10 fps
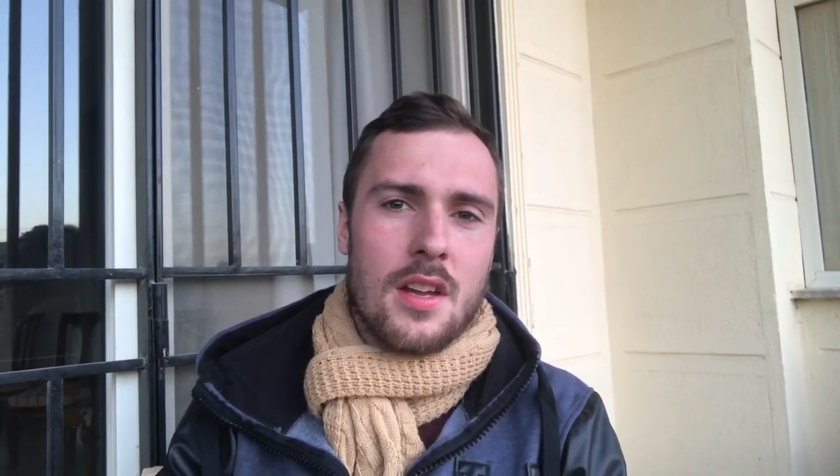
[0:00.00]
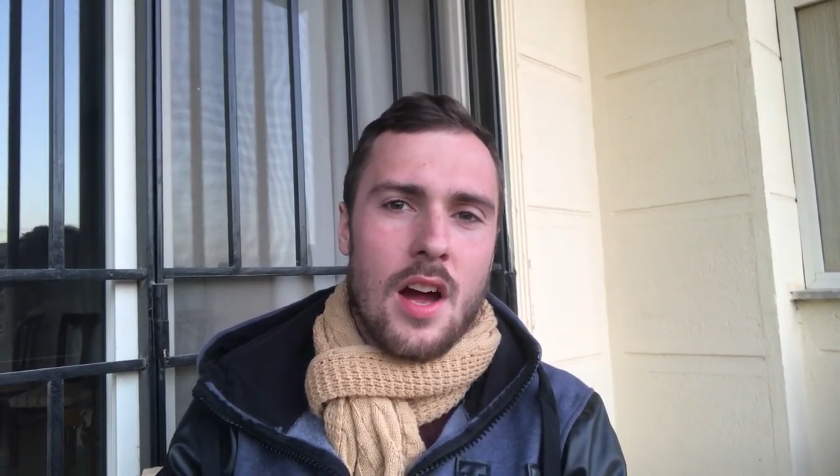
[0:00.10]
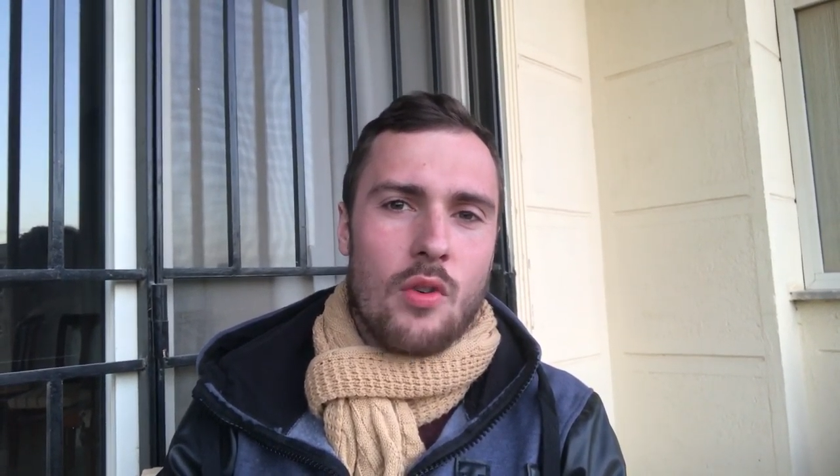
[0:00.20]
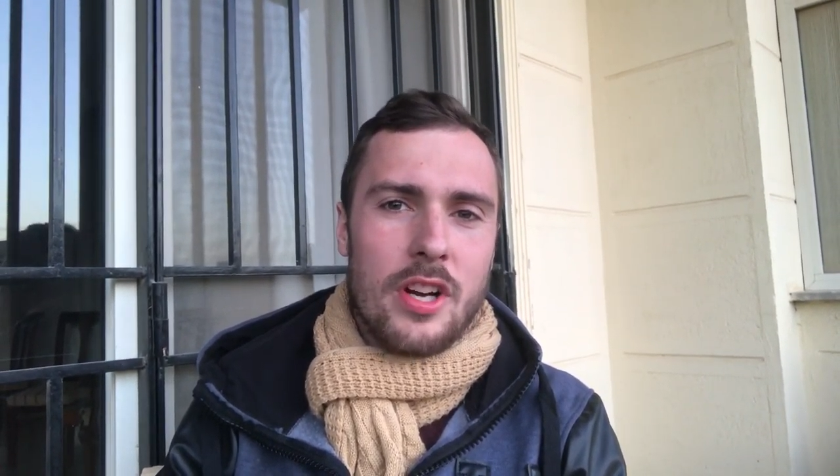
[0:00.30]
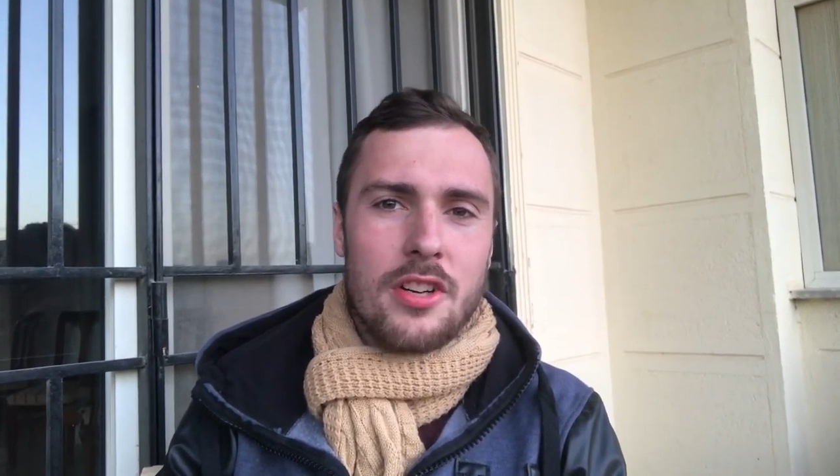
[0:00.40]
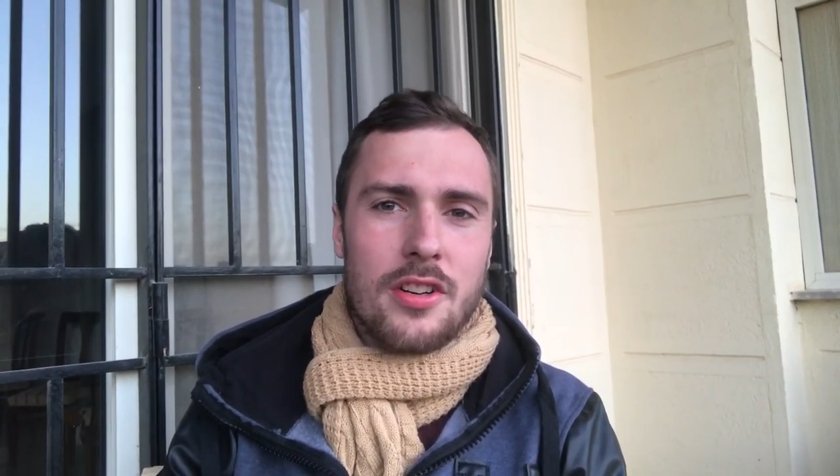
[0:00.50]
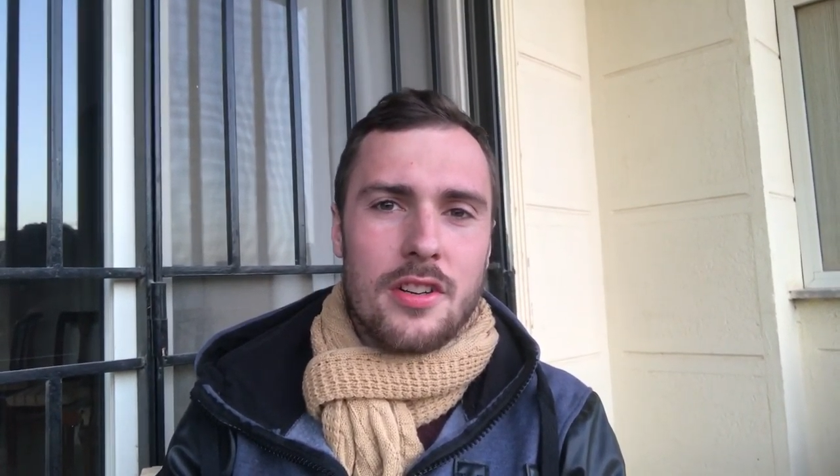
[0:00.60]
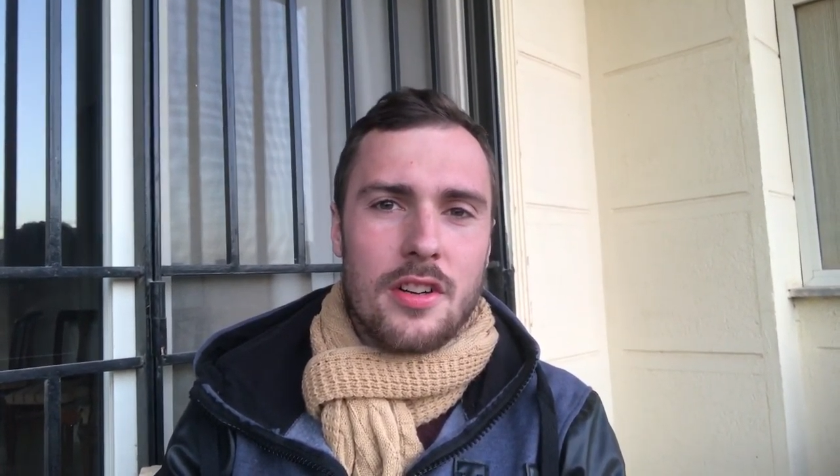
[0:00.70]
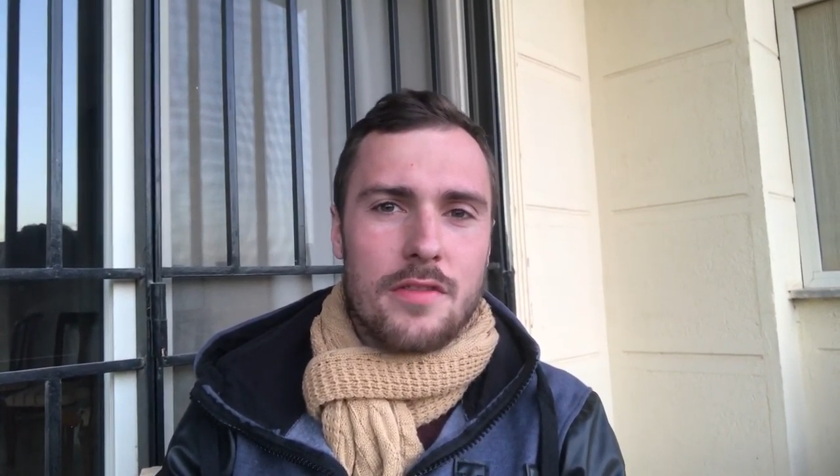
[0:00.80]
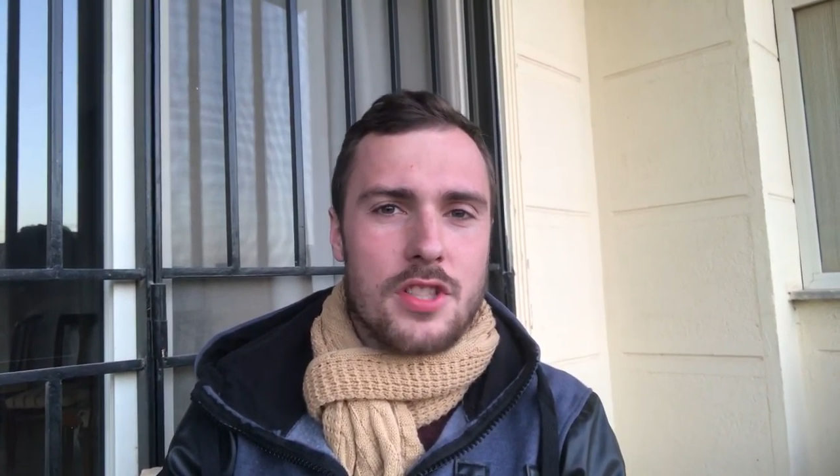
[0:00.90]
A
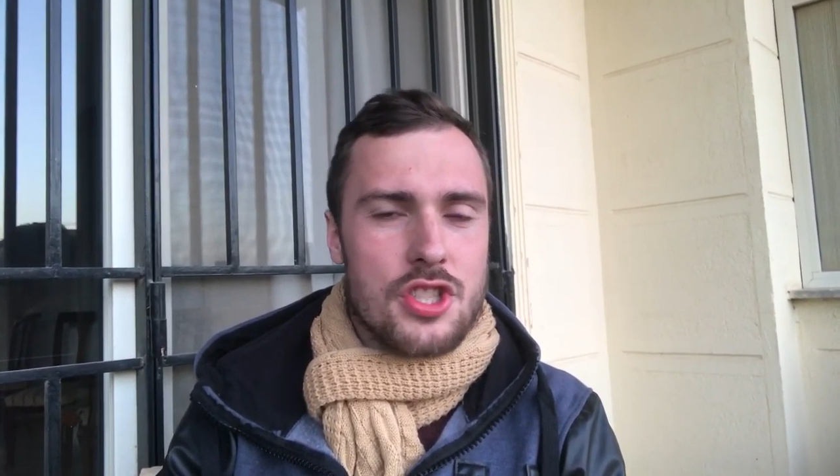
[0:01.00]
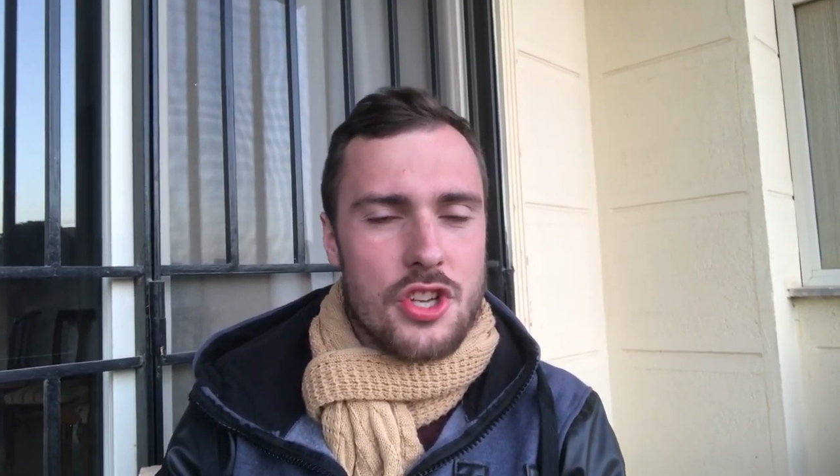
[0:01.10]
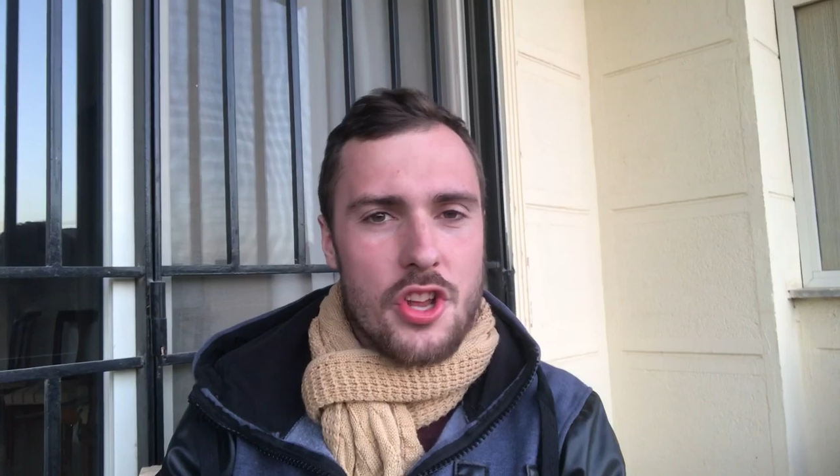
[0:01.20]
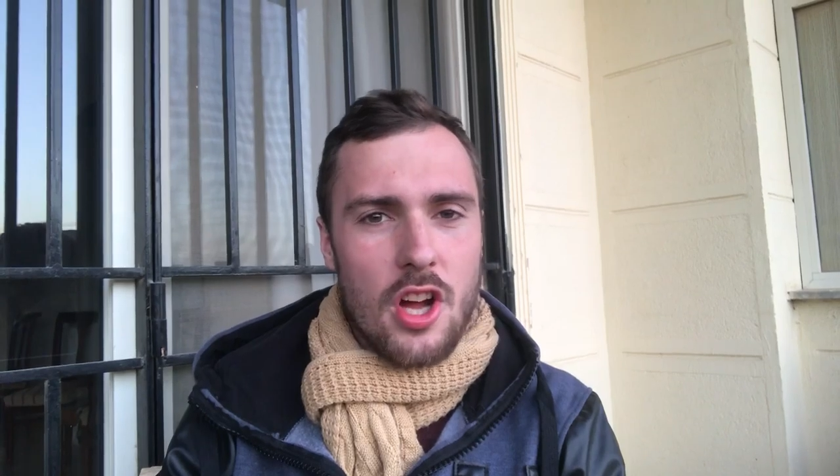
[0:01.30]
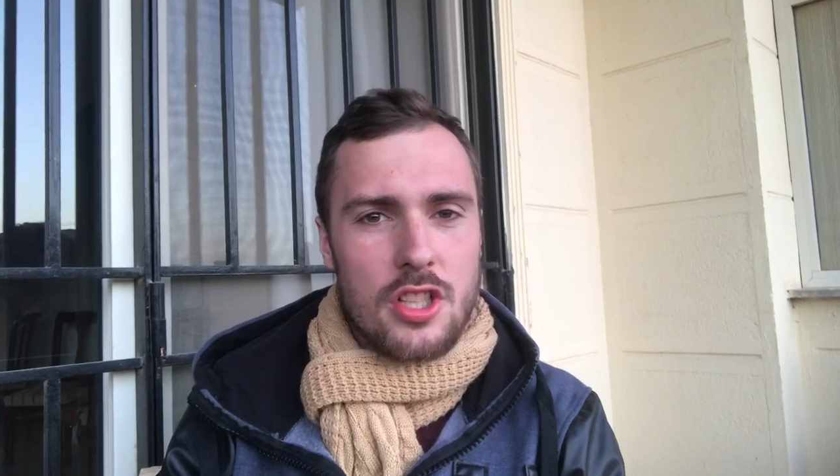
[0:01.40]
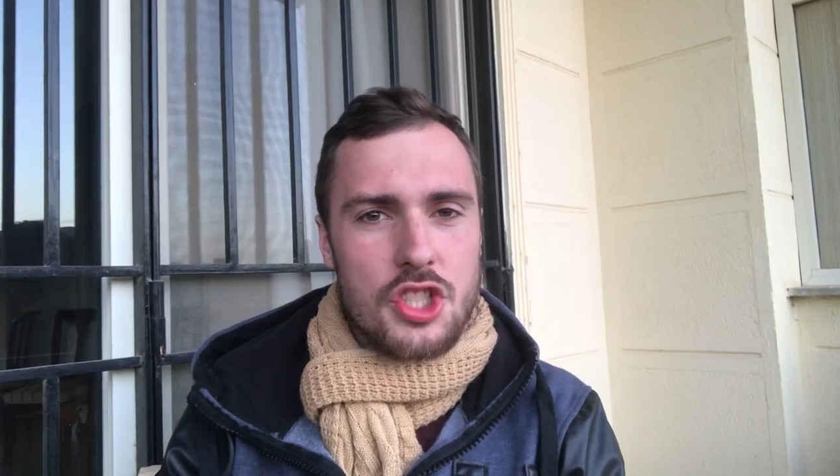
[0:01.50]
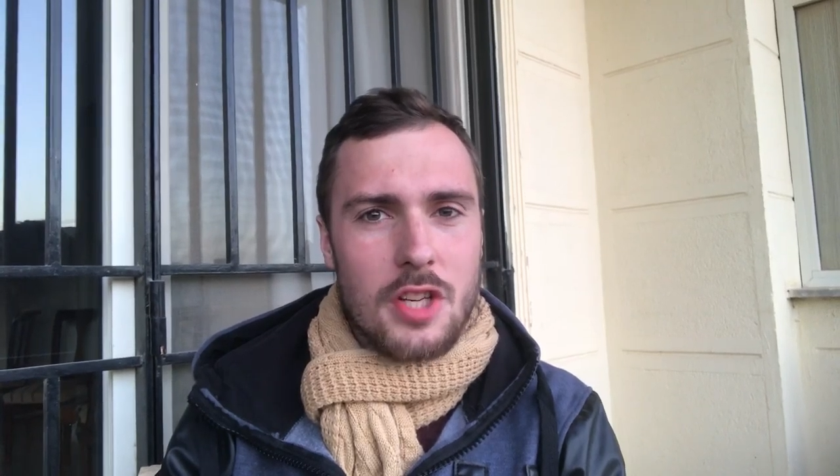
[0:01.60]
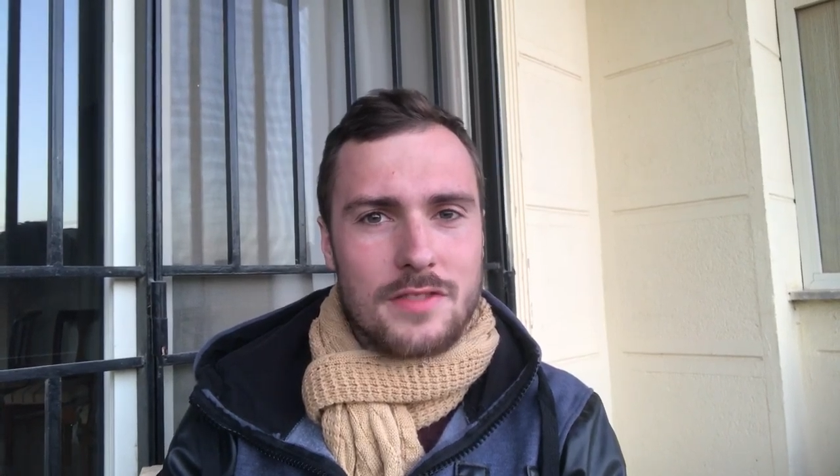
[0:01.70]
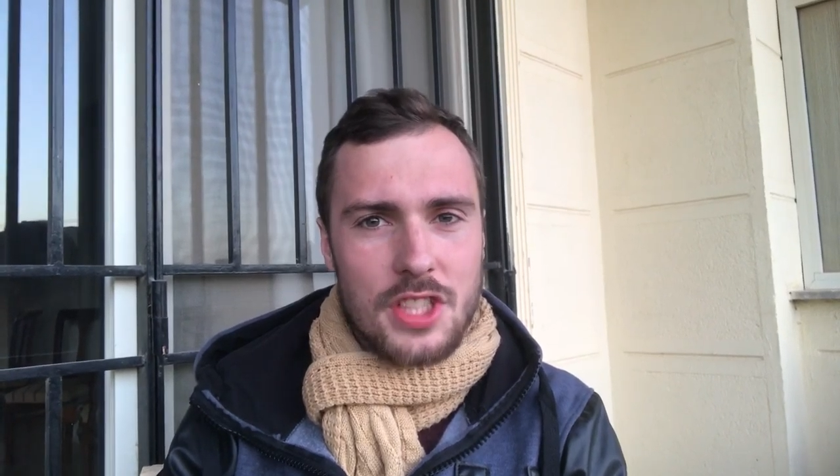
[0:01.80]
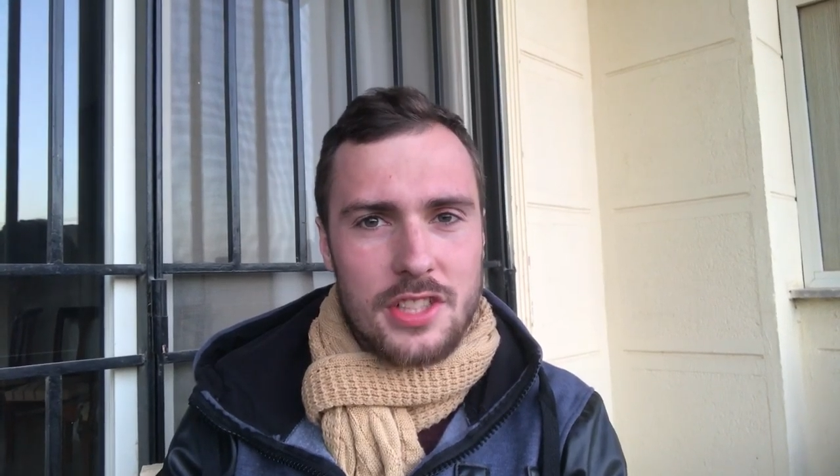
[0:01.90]
record of the genealogy
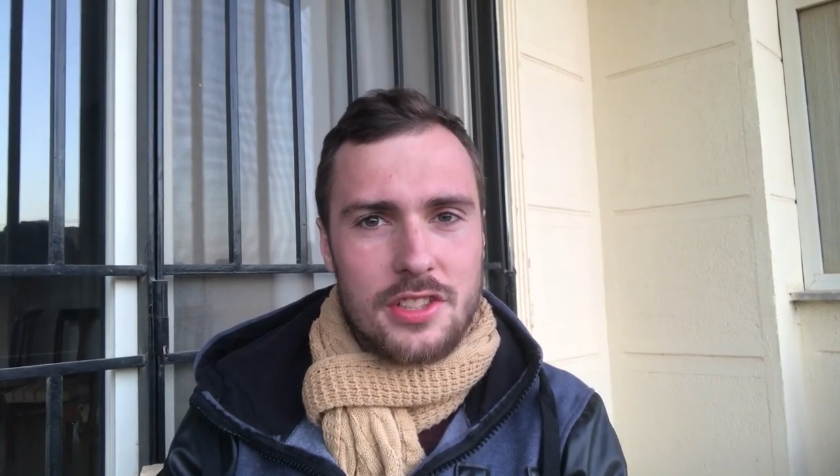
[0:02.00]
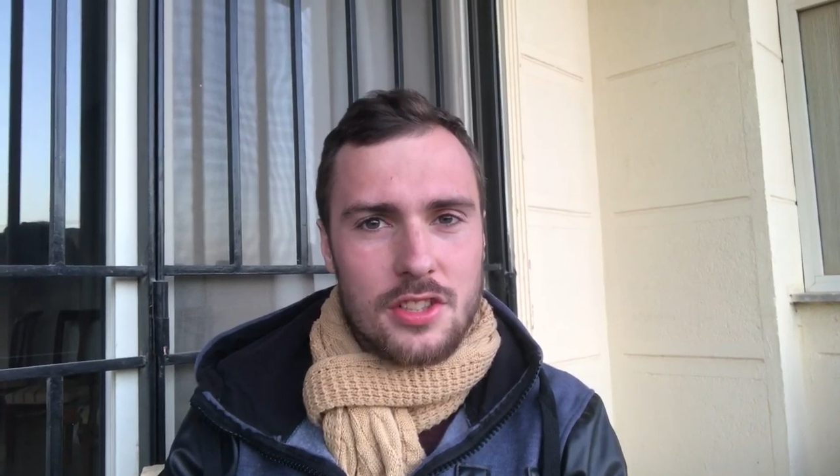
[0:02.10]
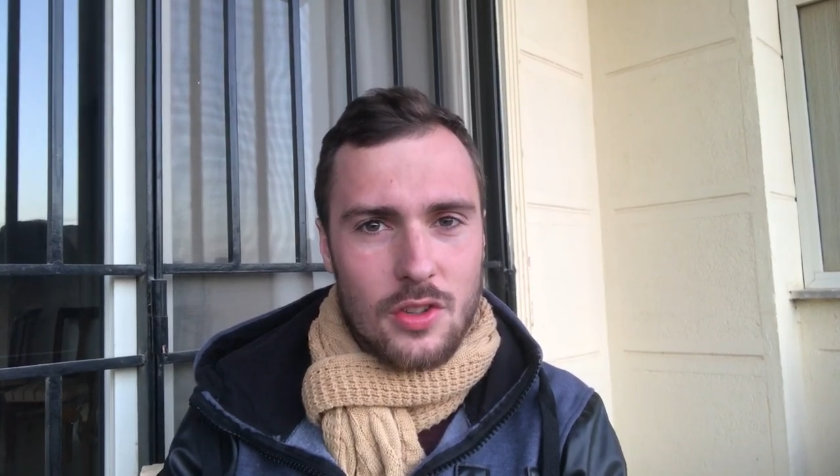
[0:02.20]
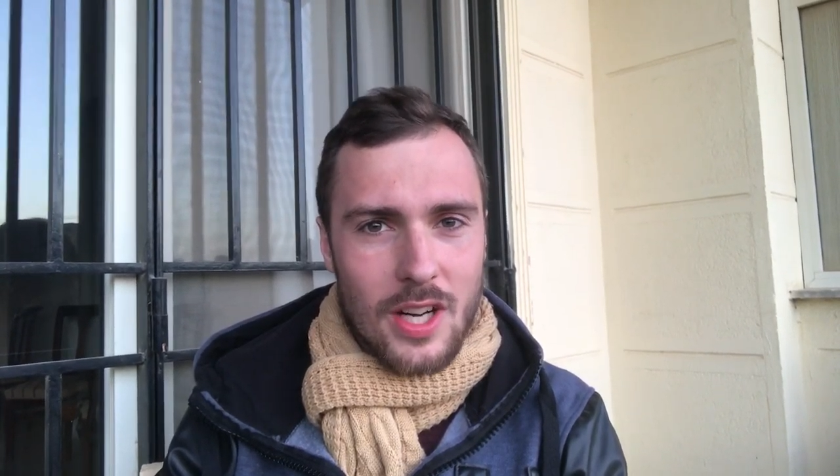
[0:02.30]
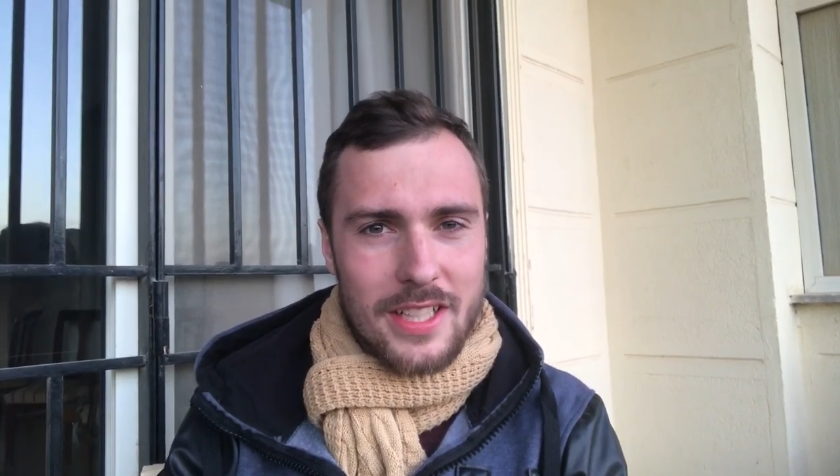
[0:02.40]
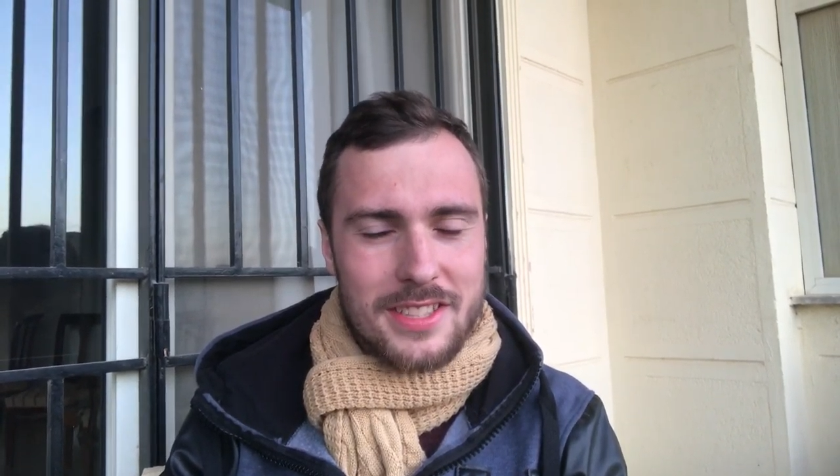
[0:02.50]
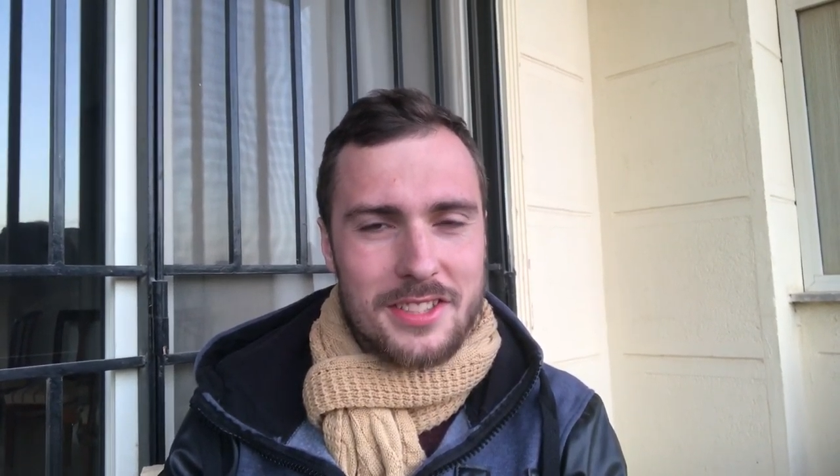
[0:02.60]
of Jesus Christ,